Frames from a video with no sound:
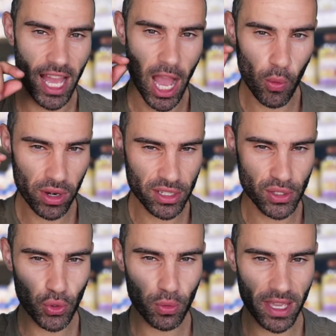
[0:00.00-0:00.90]
I want to
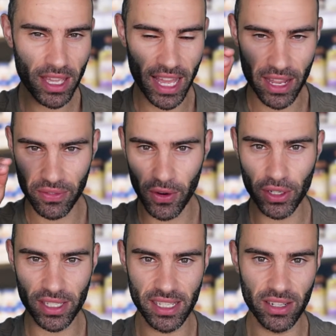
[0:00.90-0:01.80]
zoom in and
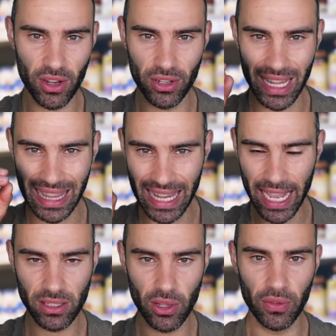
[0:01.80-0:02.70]
focus in on
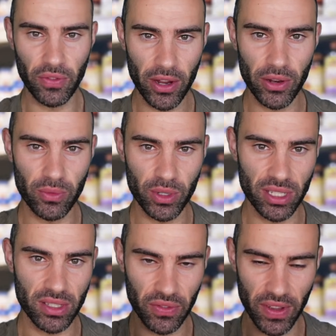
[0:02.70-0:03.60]
lactoferrin,
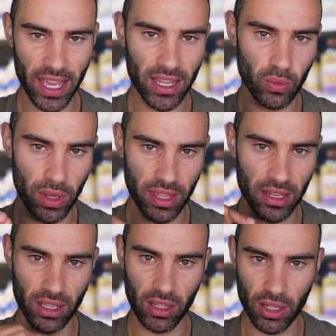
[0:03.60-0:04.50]
which is found
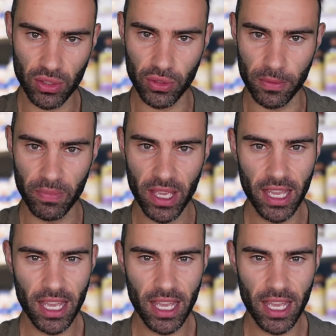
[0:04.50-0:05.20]
within colostrum,